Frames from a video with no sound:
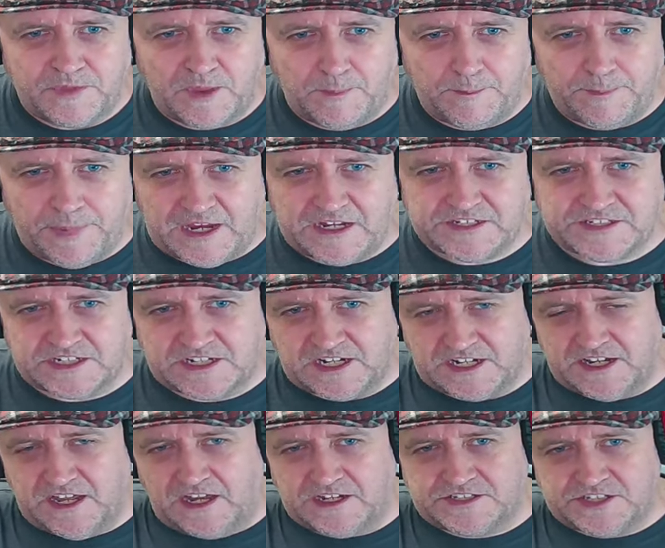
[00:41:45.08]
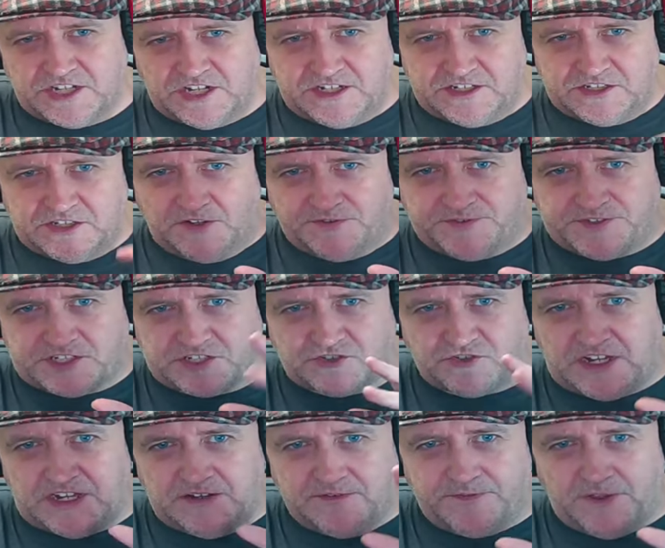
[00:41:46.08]
Basically, I turned off
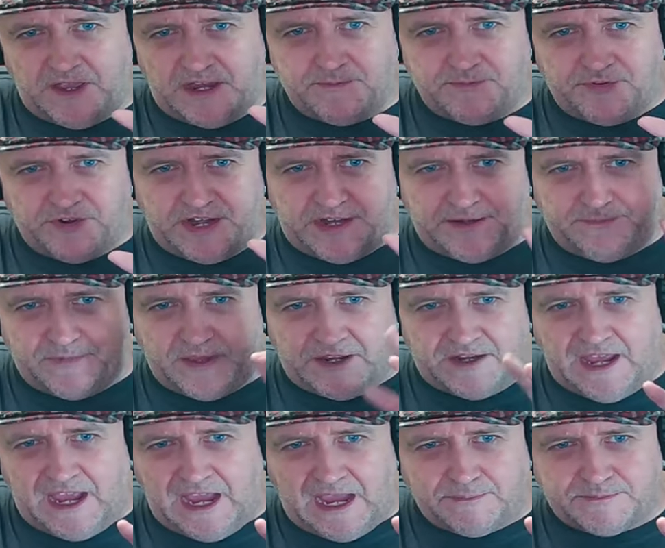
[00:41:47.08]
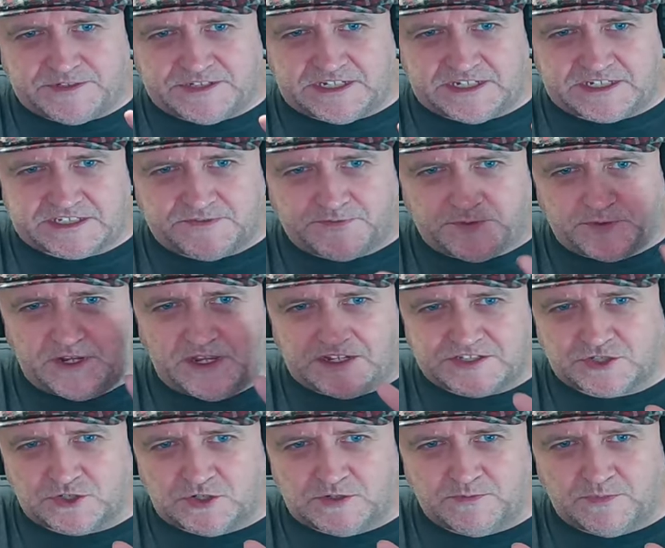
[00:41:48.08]
screen vibrate and haptics for when I was
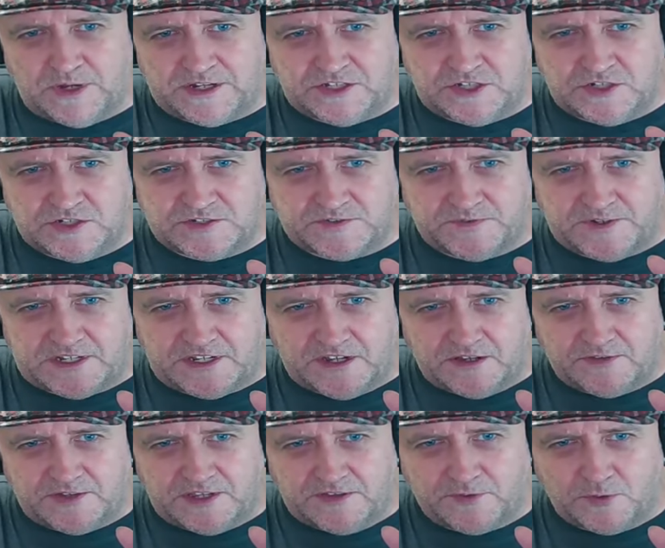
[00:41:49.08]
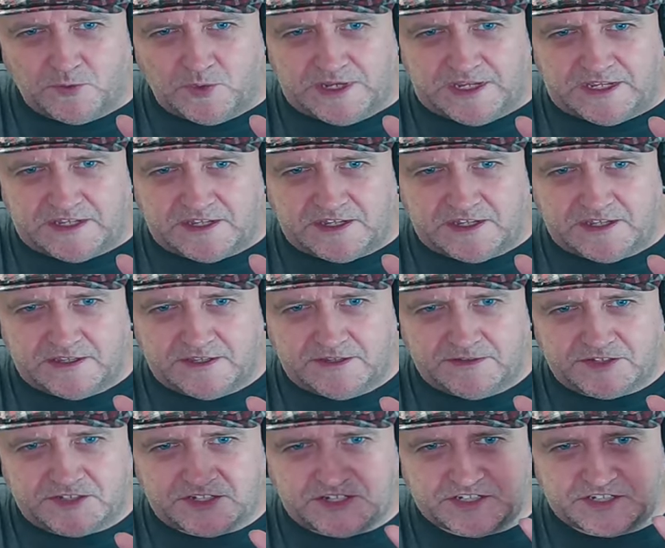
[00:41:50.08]
doing my news video the other week.
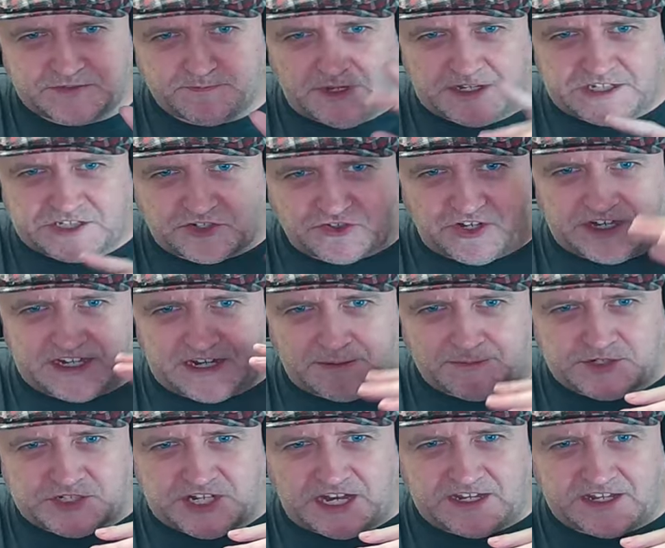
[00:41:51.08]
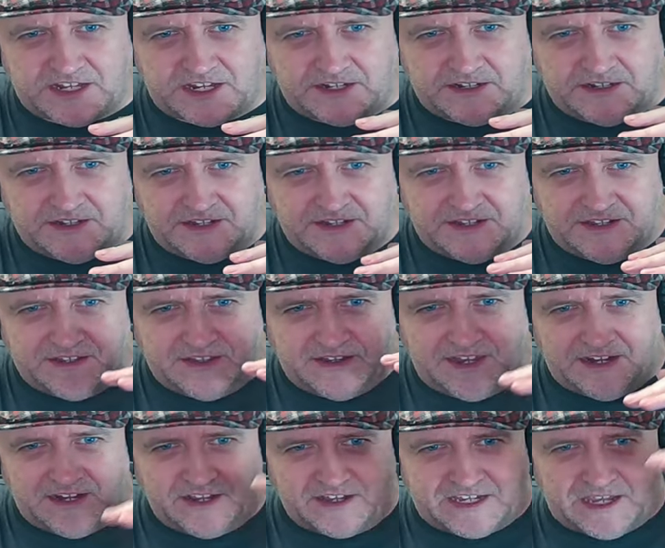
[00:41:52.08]
Because my screen kept shaking.
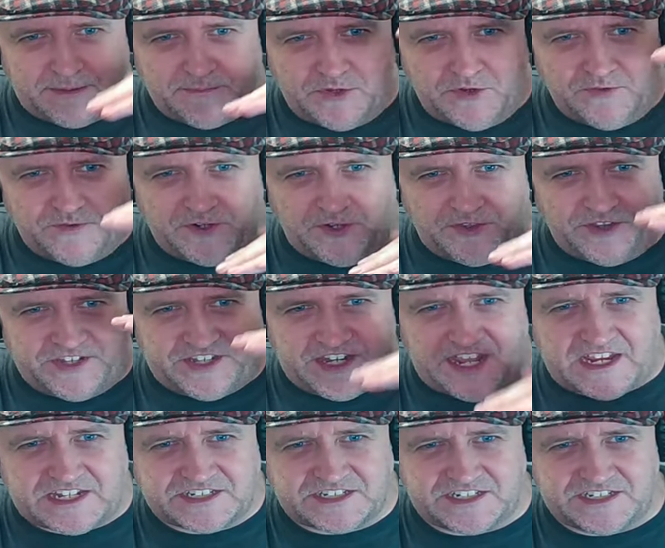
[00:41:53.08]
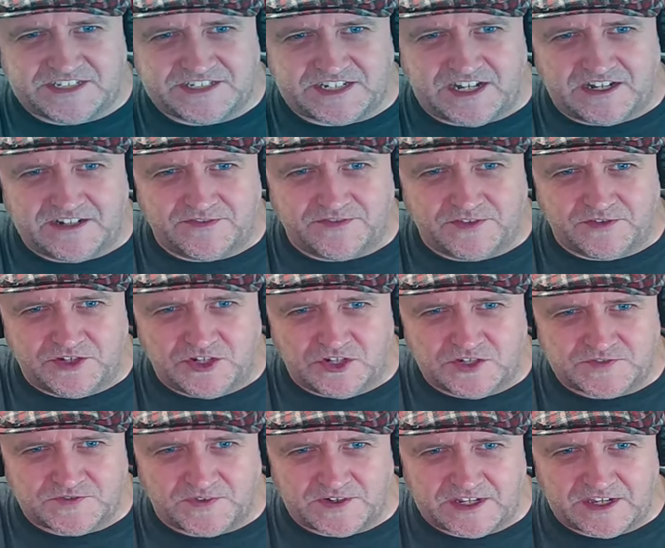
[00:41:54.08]
And I kept moving on the desk inside of the
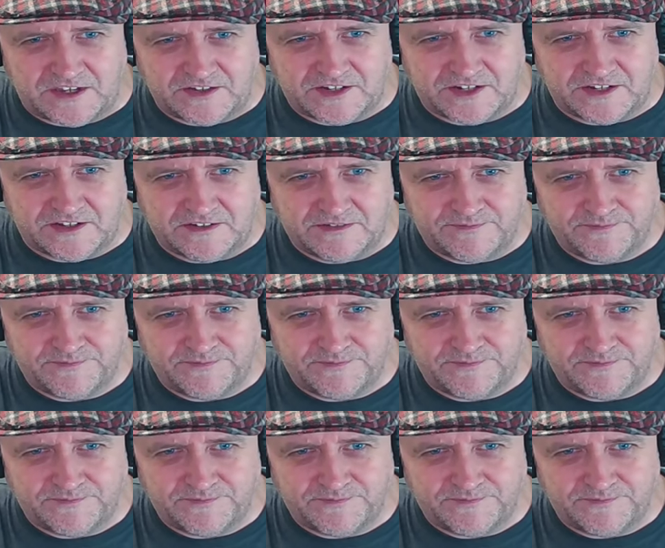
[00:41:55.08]
news video, you know?